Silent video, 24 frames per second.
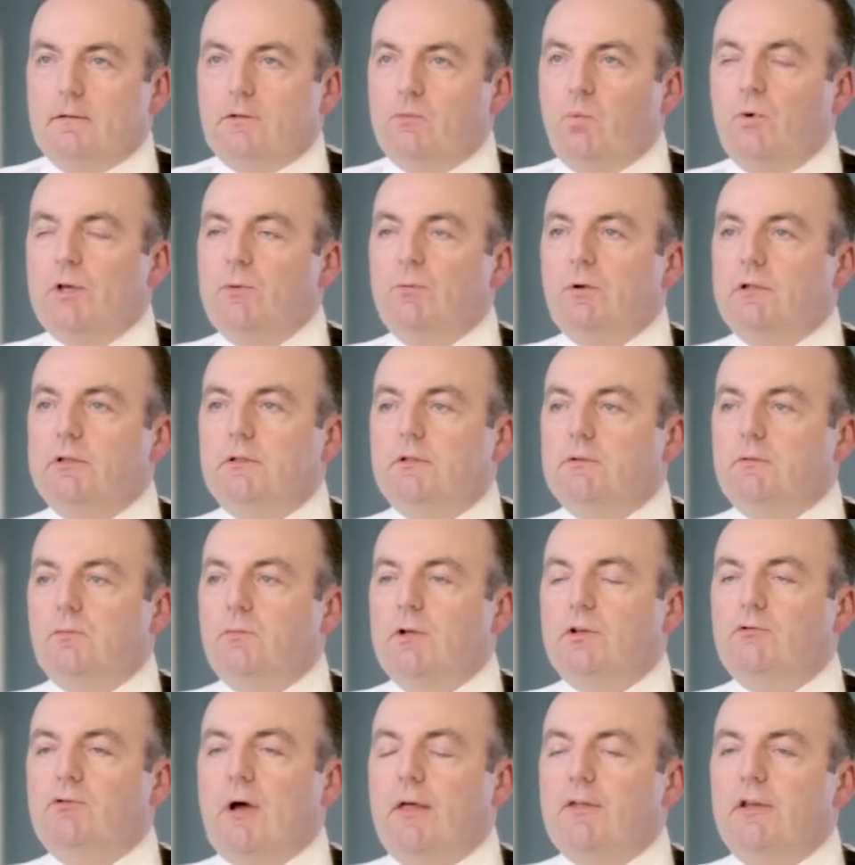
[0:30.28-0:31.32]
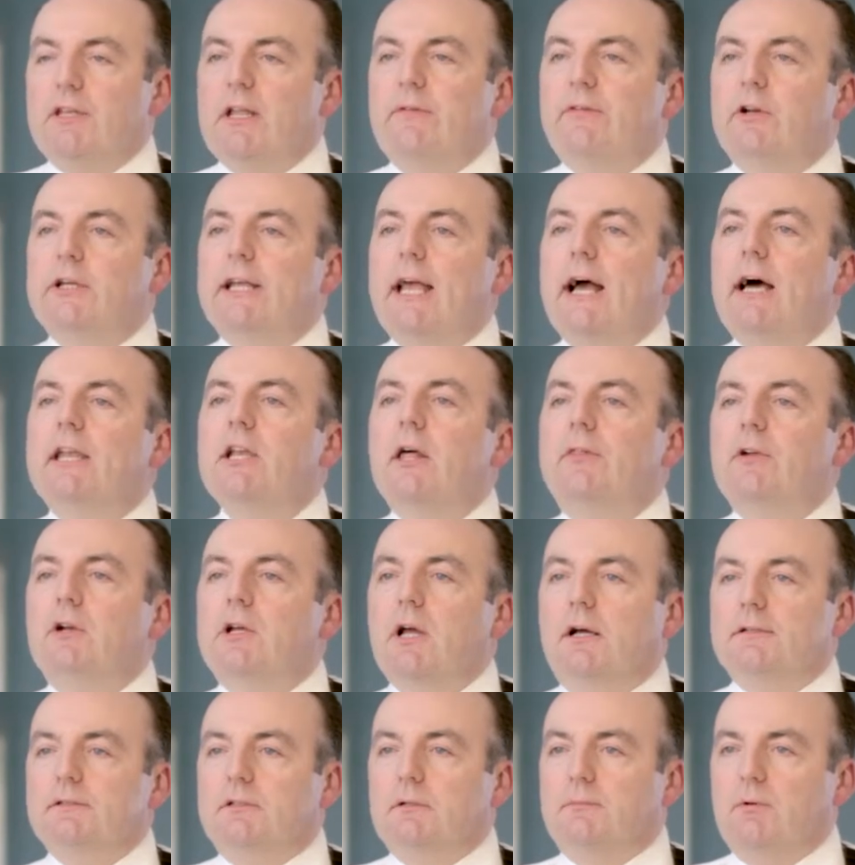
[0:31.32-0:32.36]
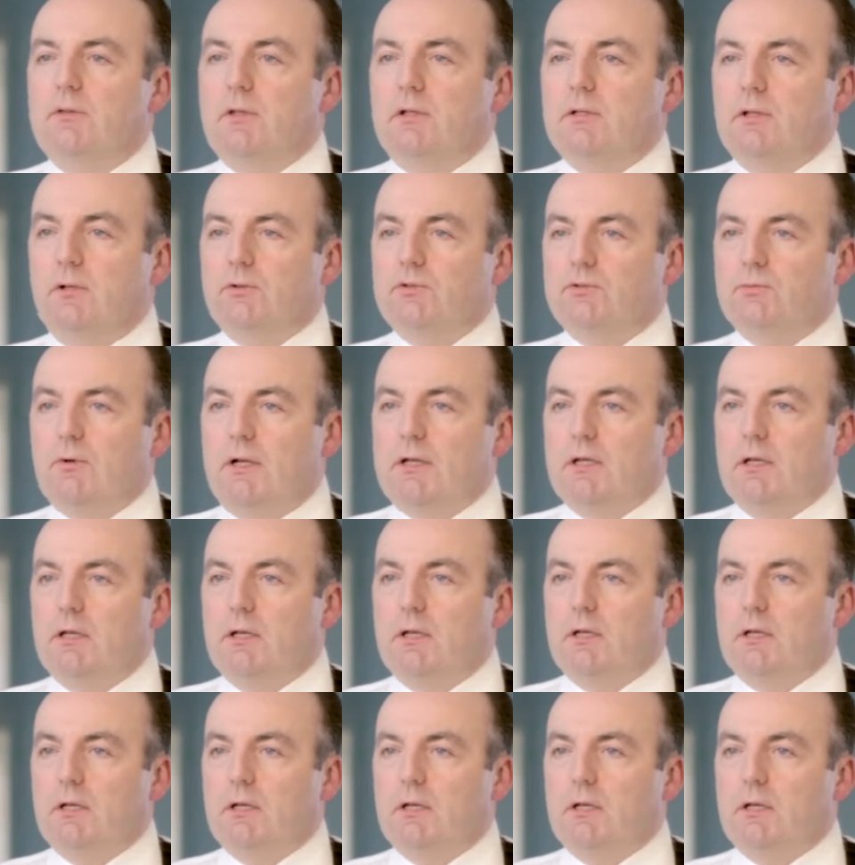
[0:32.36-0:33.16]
we would, we'd rather never get another customer than lose one.